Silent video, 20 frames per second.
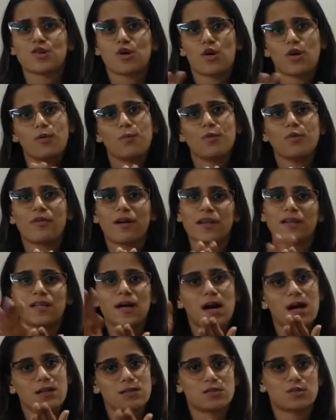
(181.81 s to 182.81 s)
or provide the
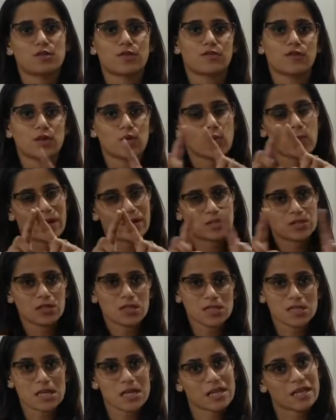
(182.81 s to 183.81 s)
answers of the
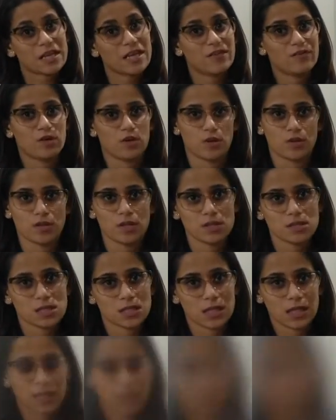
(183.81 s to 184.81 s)
questions given on the
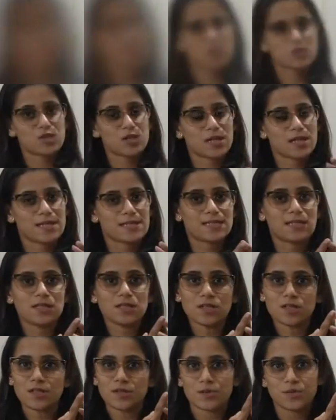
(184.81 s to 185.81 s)
screen. Section is the
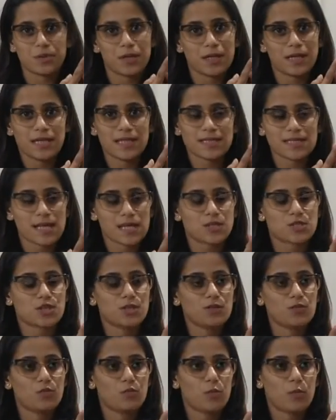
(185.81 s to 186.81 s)
reading
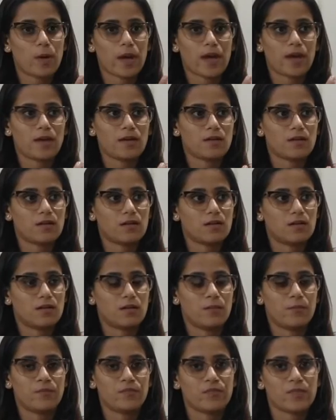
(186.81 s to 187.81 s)
section, where
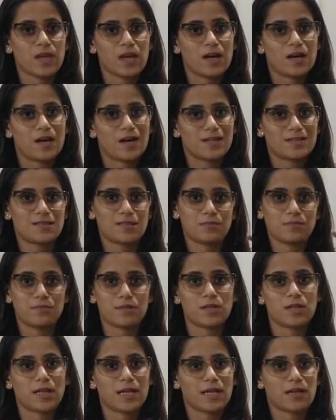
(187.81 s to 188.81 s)
a
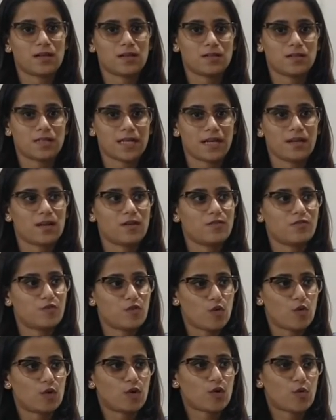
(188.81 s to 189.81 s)
simple, like, there are
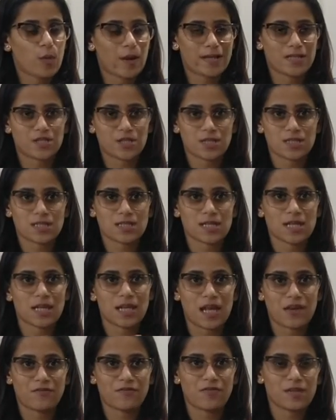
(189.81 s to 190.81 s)
4 questions in
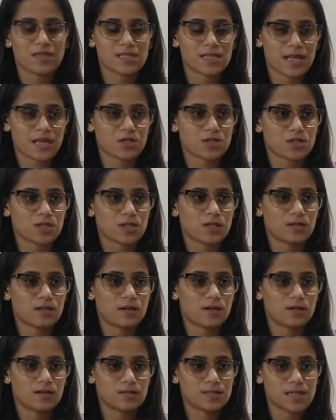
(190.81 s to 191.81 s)
every section.
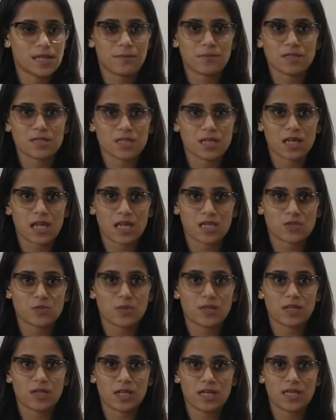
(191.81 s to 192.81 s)
Same is the case
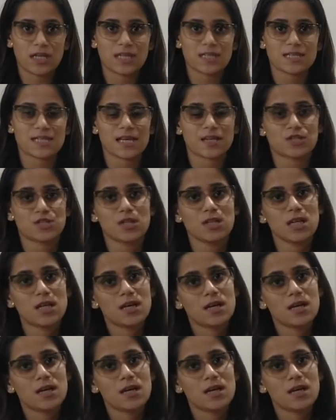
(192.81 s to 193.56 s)
with reading section.